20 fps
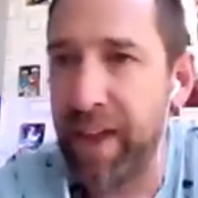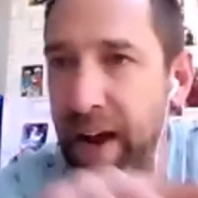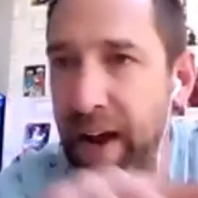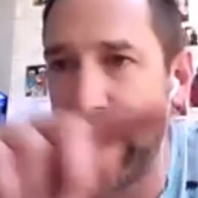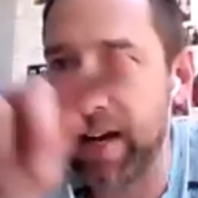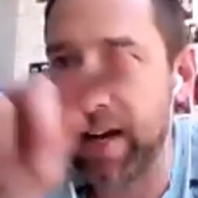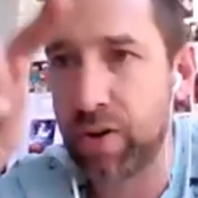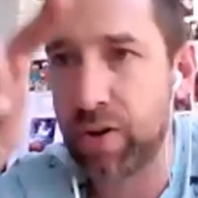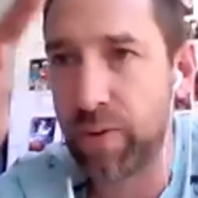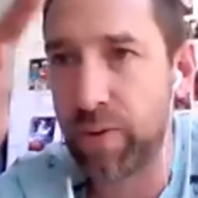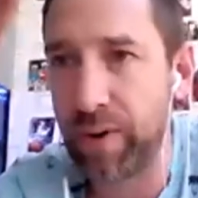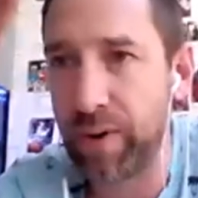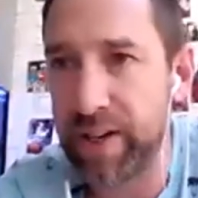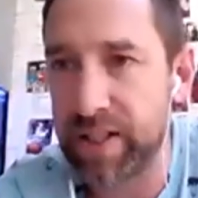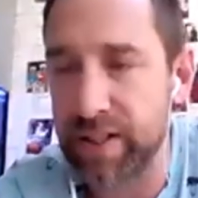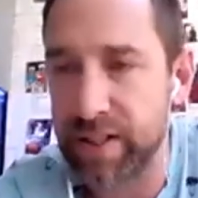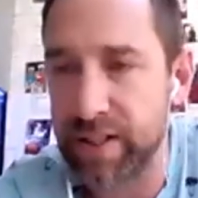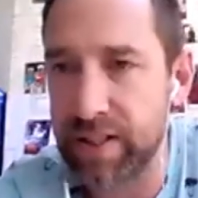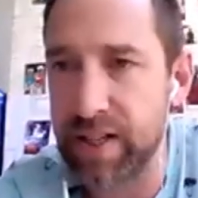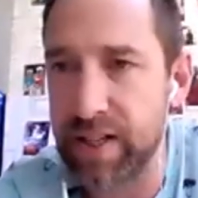increase
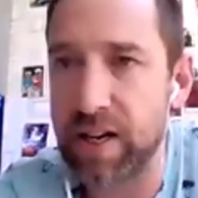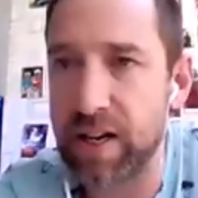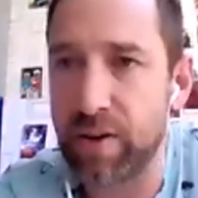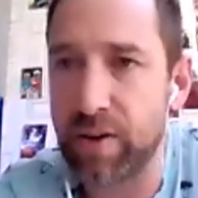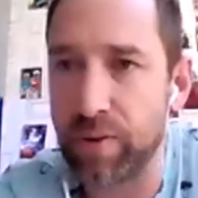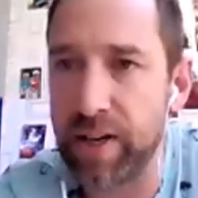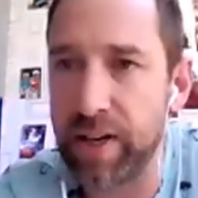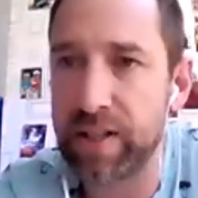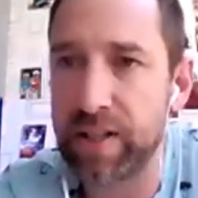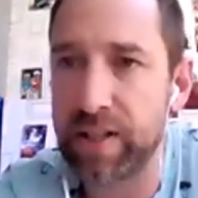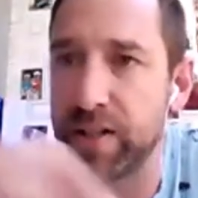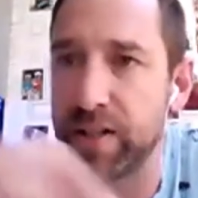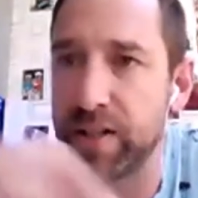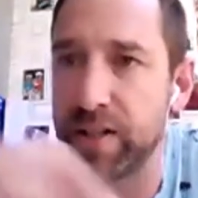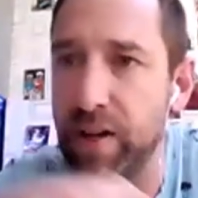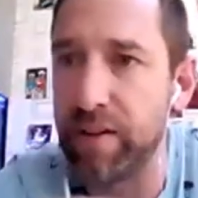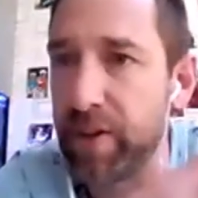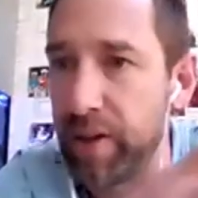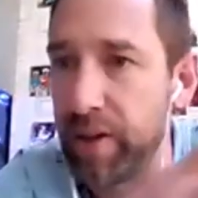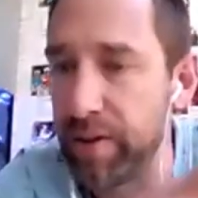and decrease
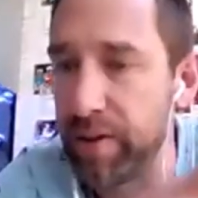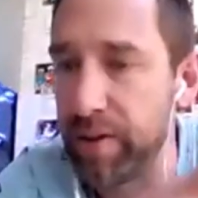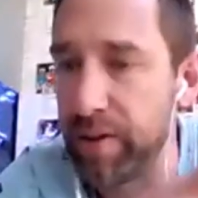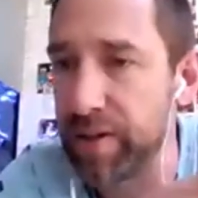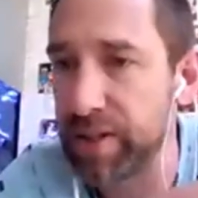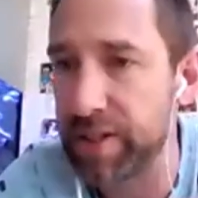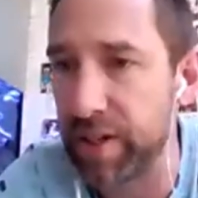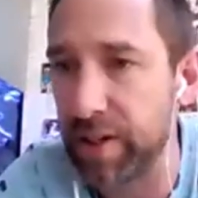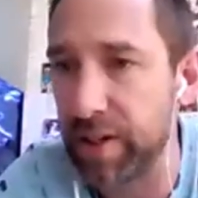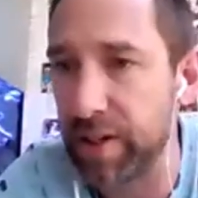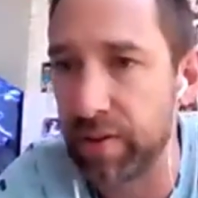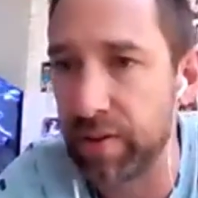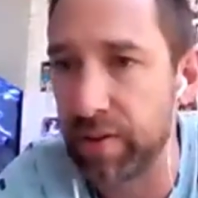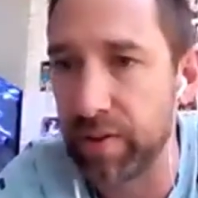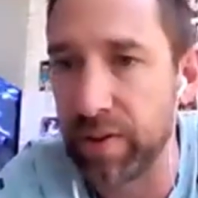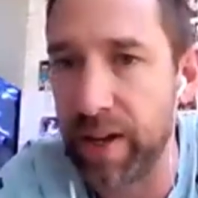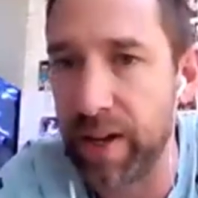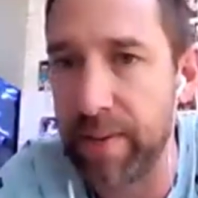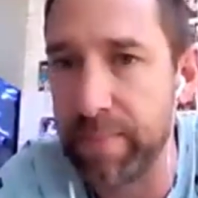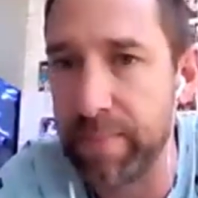of the lunar cycle
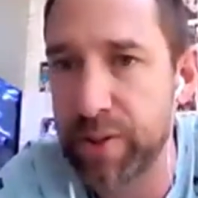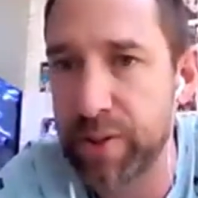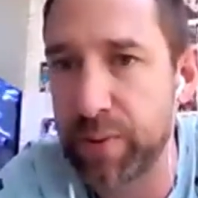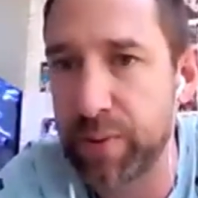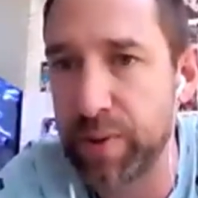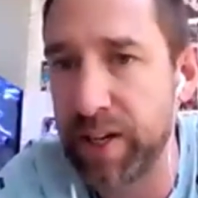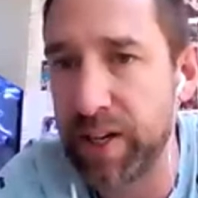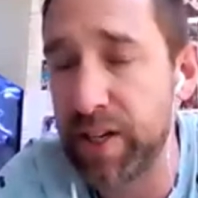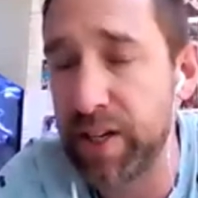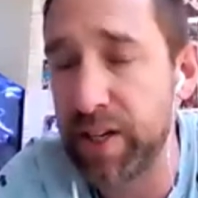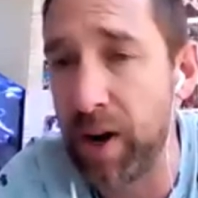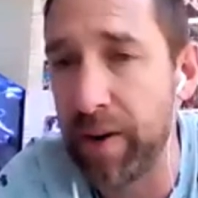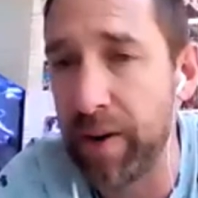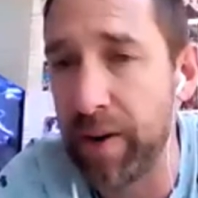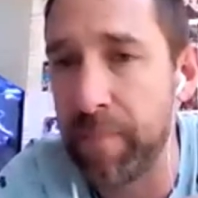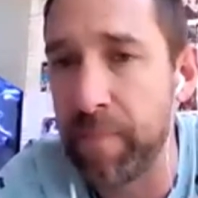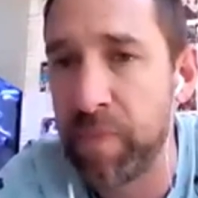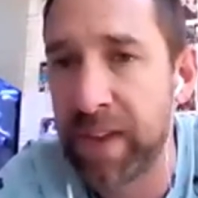in between each one.